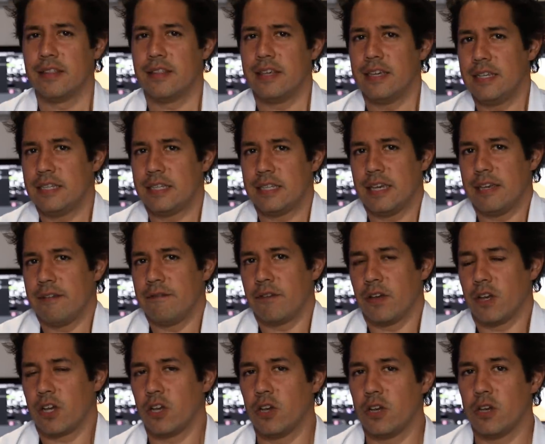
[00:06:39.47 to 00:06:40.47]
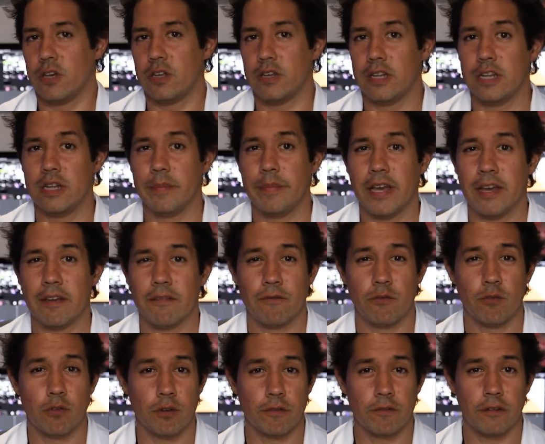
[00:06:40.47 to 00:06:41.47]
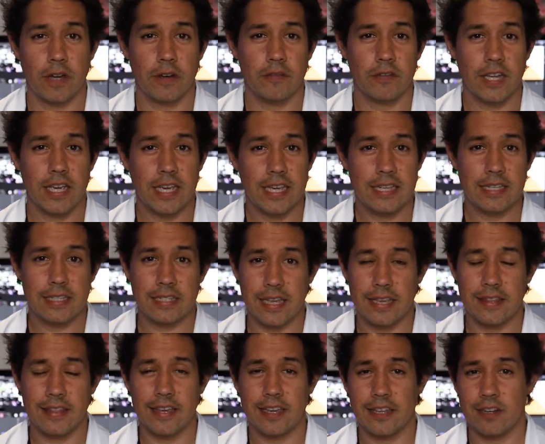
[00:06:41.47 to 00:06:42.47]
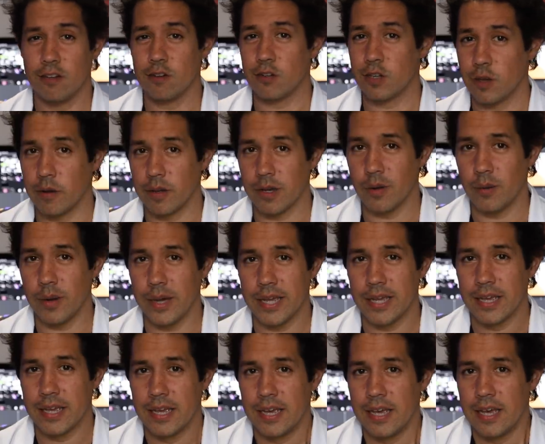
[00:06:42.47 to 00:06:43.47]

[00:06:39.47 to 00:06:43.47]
These have occurred in about four or five days and they are not going away.